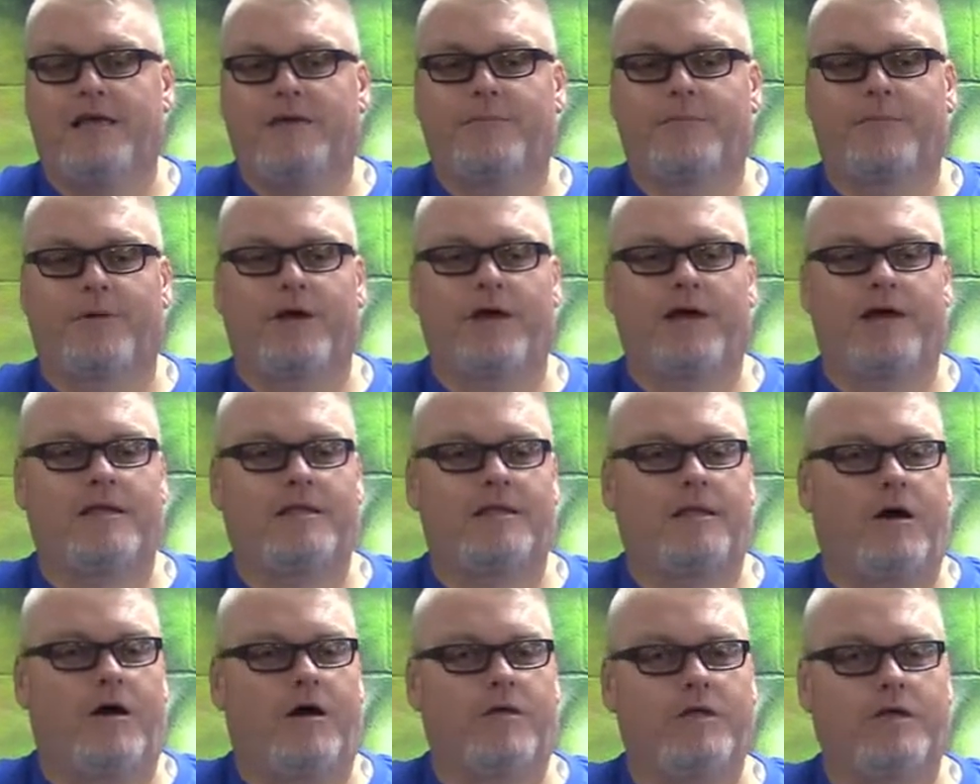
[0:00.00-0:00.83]
Brett,
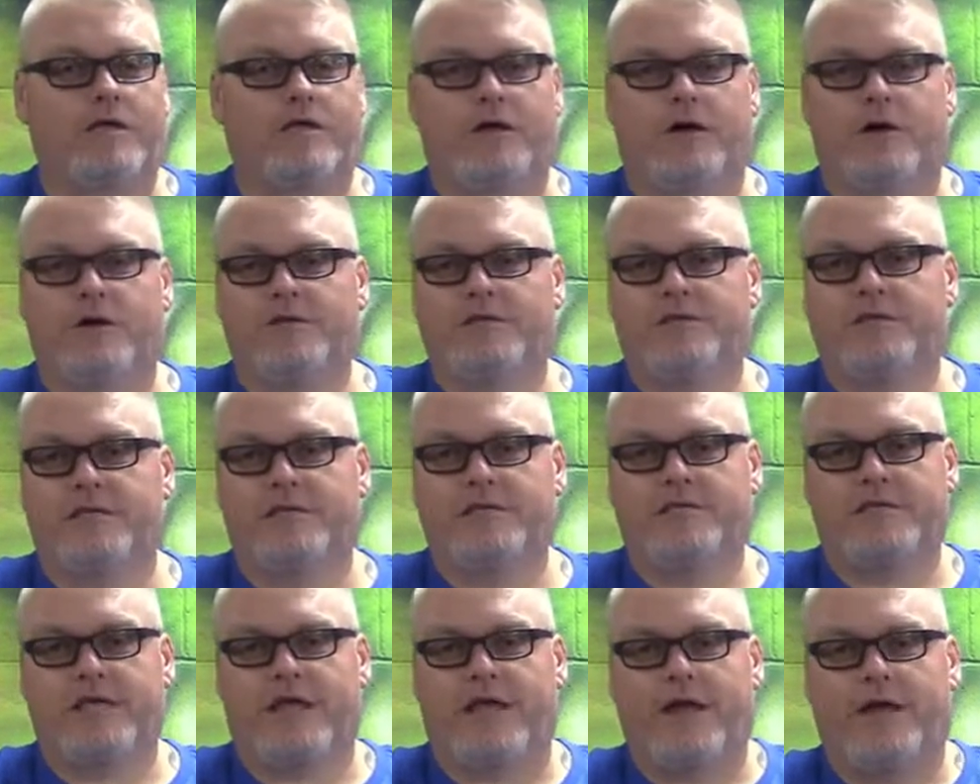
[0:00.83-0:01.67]
all the
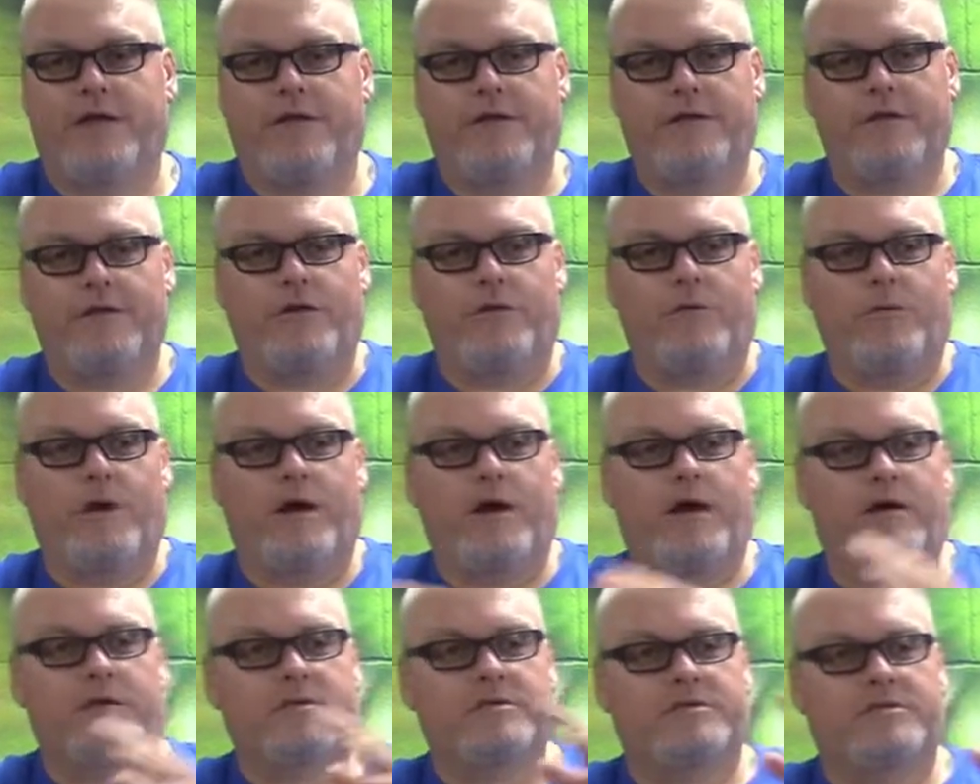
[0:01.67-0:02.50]
coaches, Aaron,
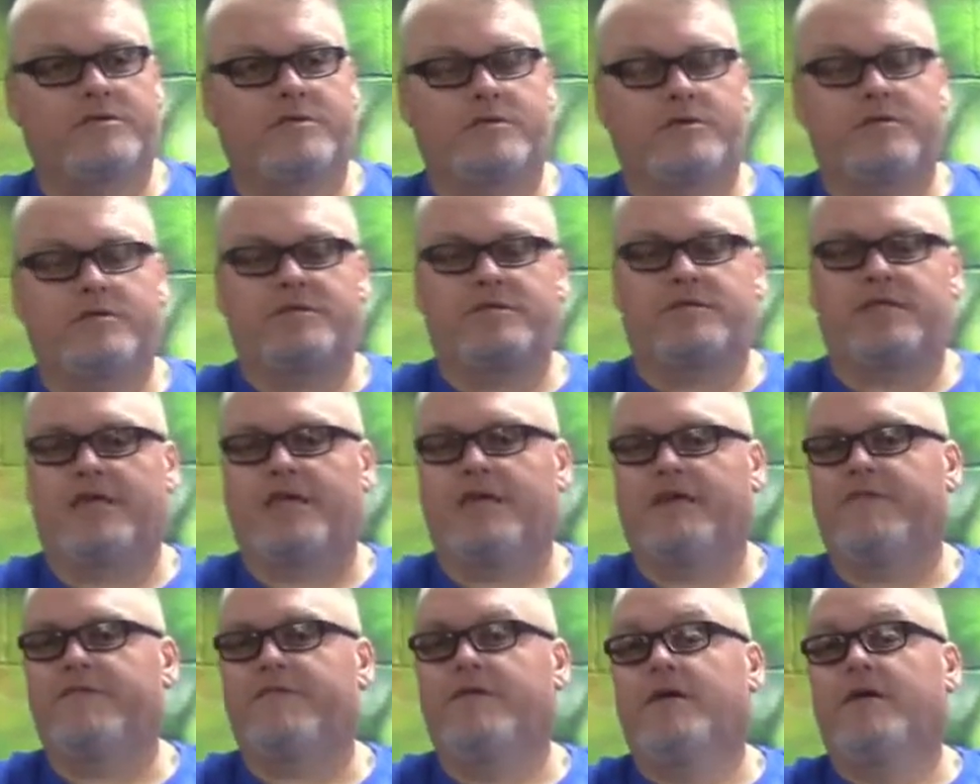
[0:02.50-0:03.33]
Noel, Sue,
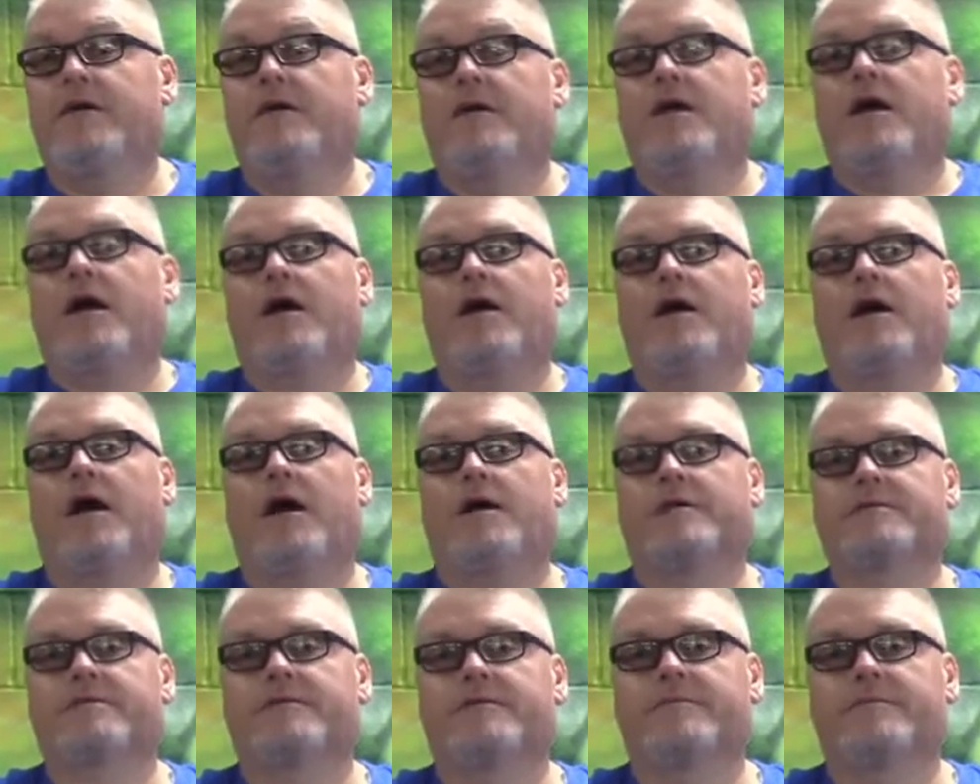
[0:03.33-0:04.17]
Steve are
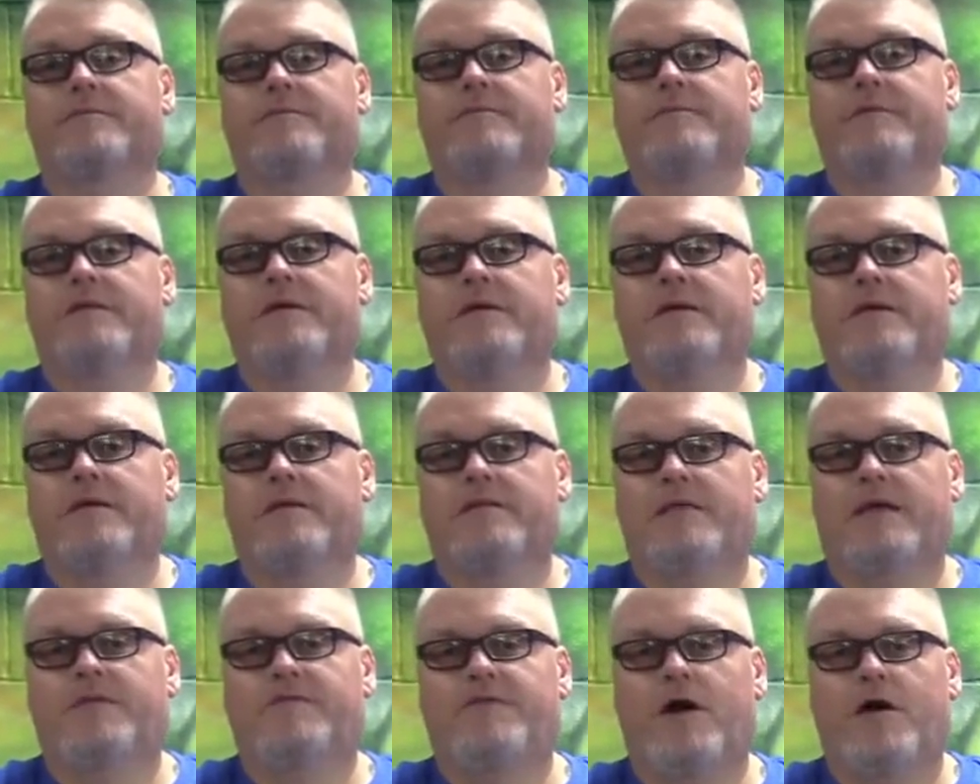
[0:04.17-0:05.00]
awesome.
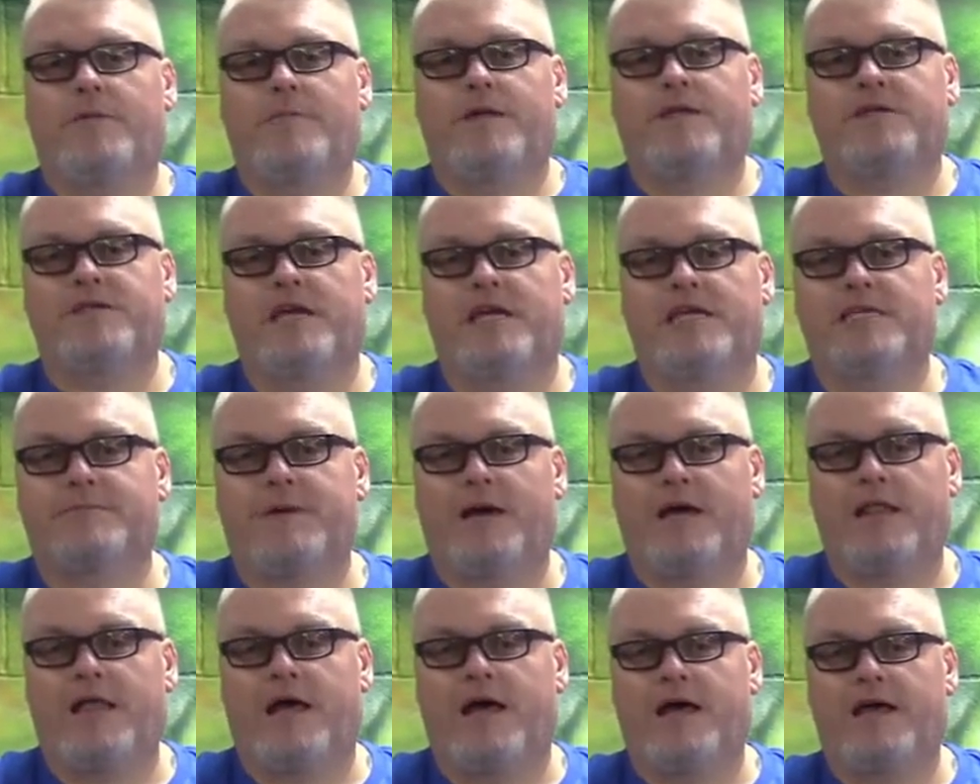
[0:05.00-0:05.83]
They've helped me change my
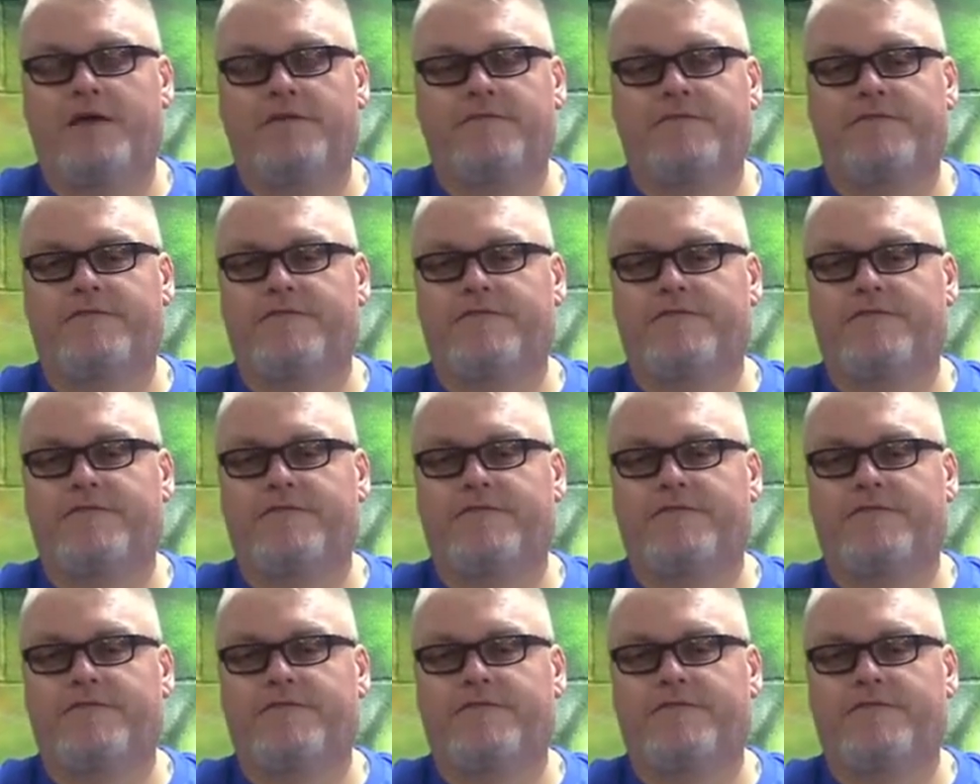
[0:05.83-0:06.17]
life,